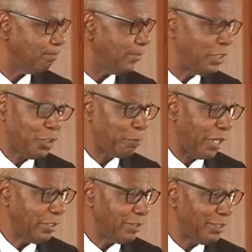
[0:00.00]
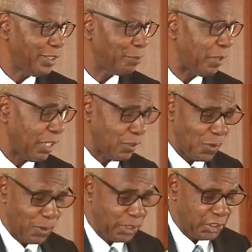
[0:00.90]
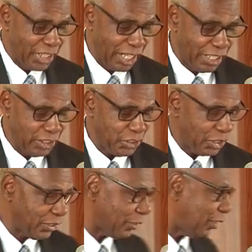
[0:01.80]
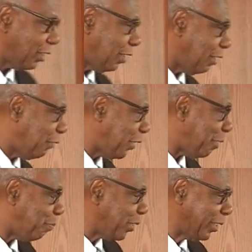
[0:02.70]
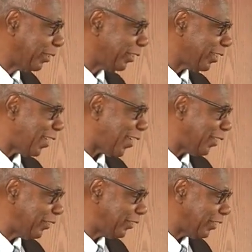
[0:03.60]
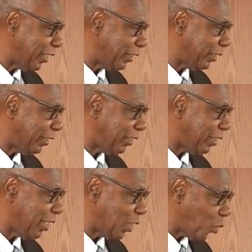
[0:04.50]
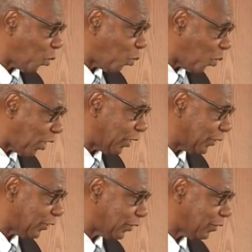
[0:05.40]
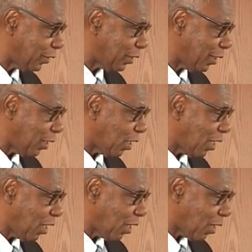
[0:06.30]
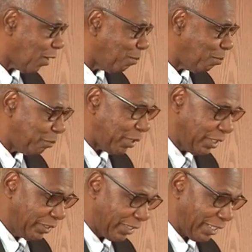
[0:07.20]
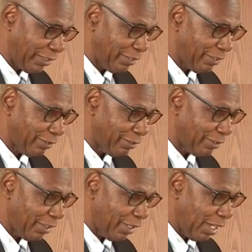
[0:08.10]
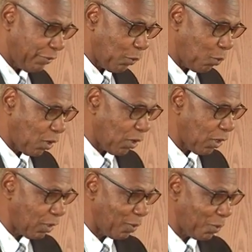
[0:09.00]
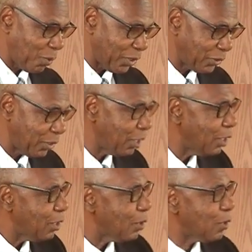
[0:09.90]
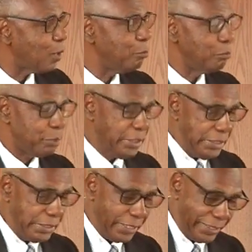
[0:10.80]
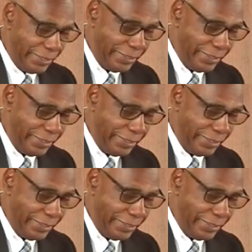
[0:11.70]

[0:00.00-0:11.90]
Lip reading: In spite and despite all the challenges, they built until it was completed. and the wall was completed.